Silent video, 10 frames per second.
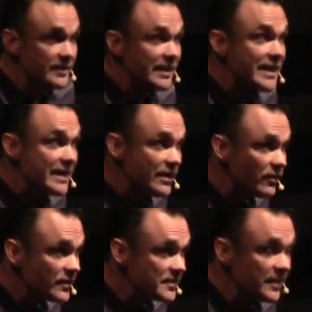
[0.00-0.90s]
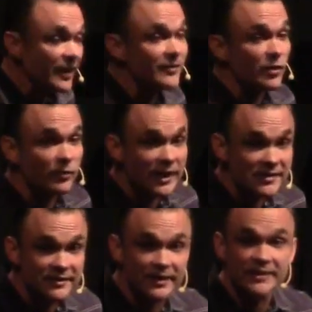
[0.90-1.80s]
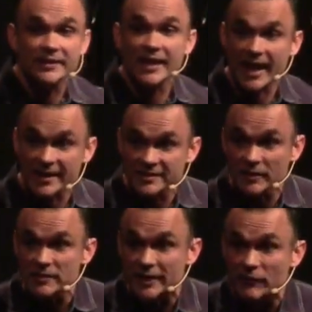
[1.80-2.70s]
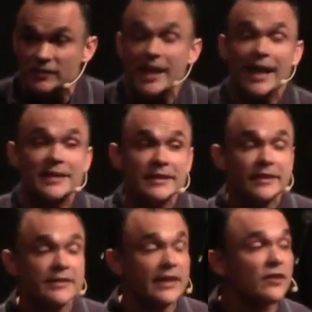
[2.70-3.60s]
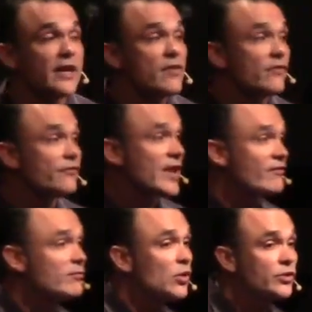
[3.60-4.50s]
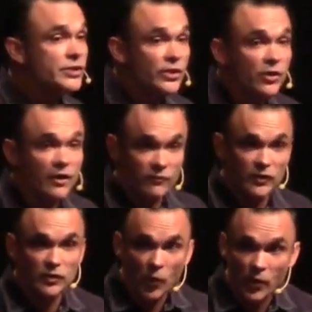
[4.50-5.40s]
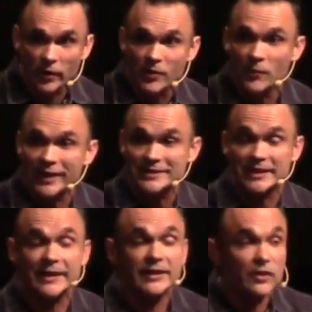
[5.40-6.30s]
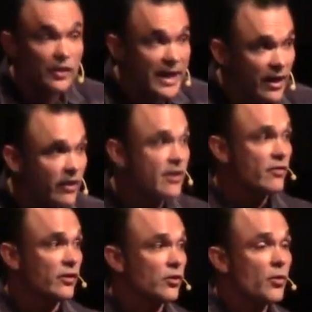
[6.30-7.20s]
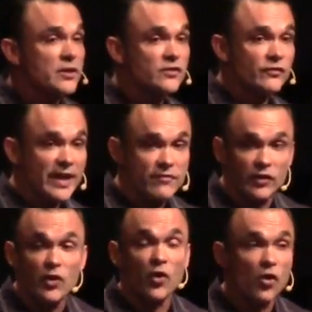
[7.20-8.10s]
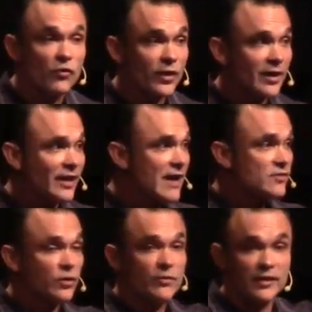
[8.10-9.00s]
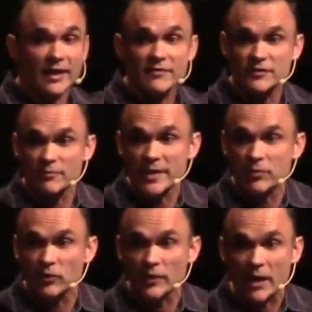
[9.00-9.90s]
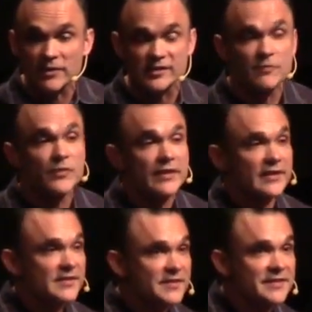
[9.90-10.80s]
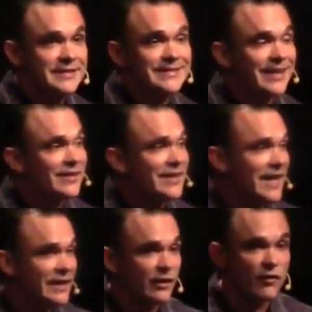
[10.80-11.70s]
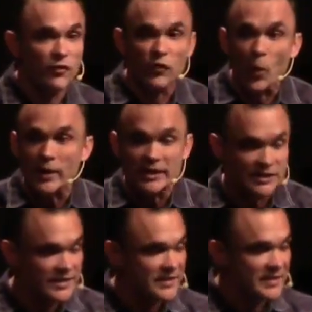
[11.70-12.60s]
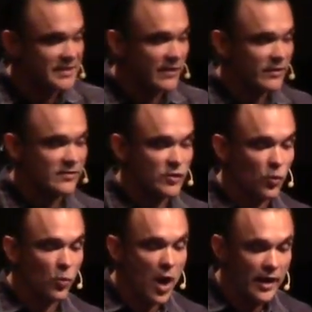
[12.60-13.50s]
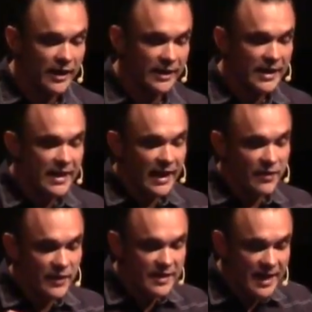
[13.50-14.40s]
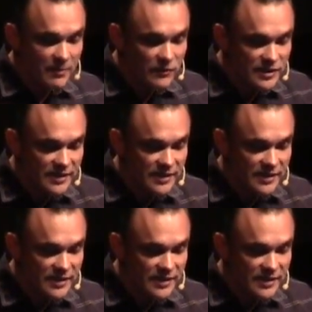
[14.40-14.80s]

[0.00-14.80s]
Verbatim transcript: to heal the sick, to raise the dead, to cast out devils, and to declare the favorable year of the Lord. We get to declare the Lord's favor over our lives and over the lives of the people around us. This is the delegated authority Jesus has given us to walk in. In the name of